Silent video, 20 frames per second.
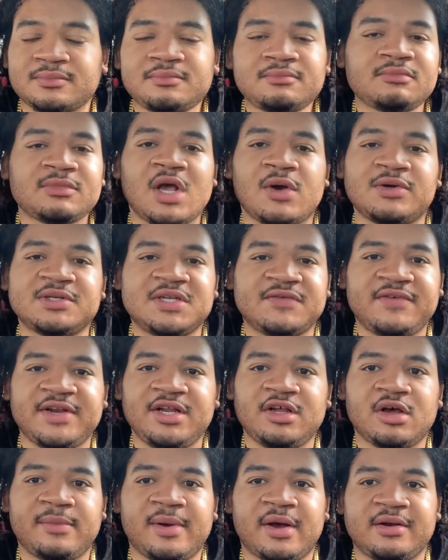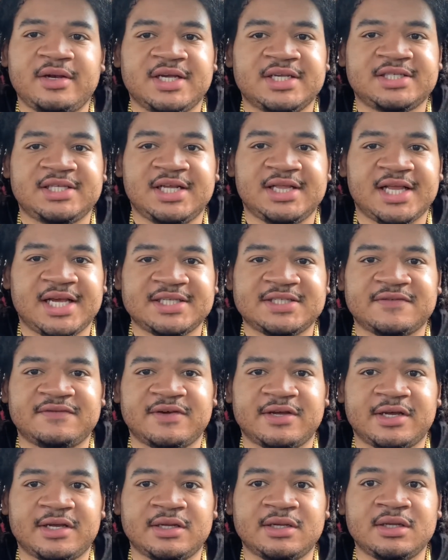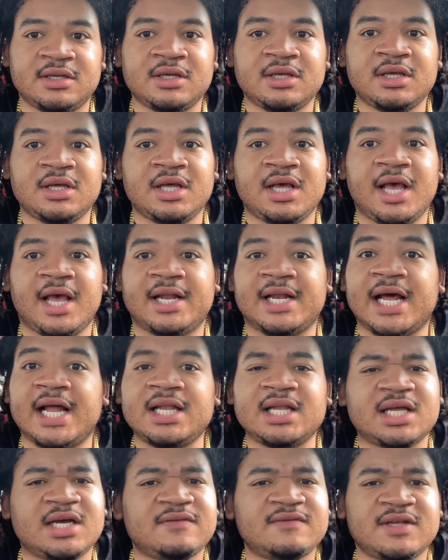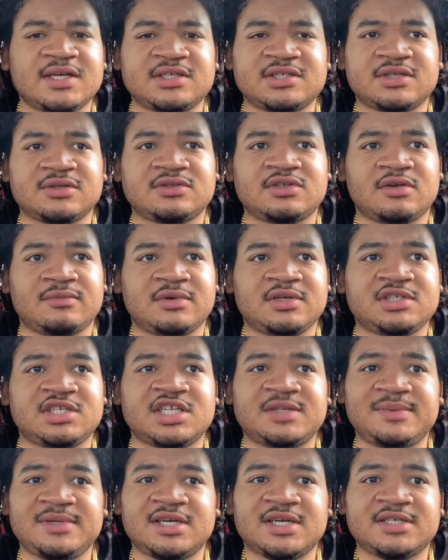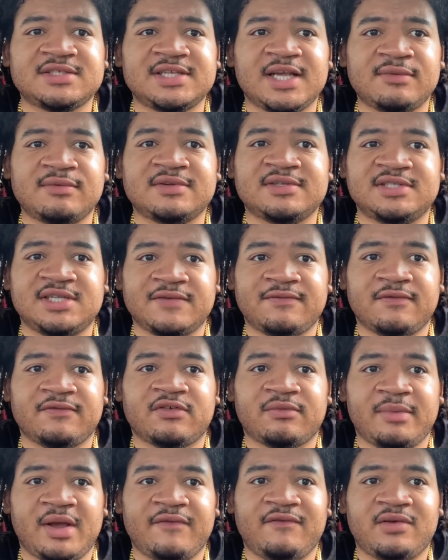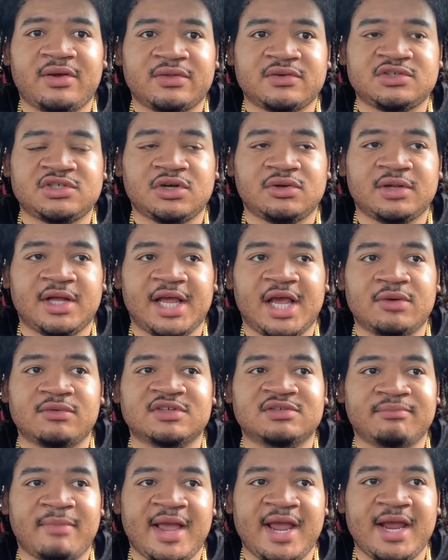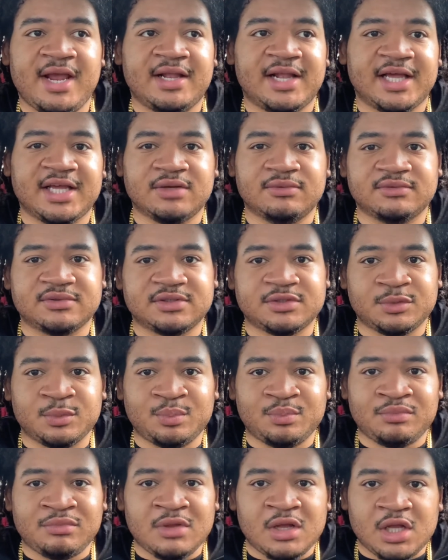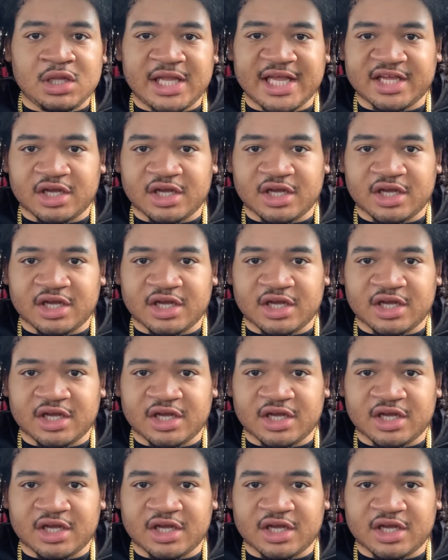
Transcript: I watched a video about Ned's Declassified, and I love that show so much just because it was different from every other show. Like, it was made like it was like a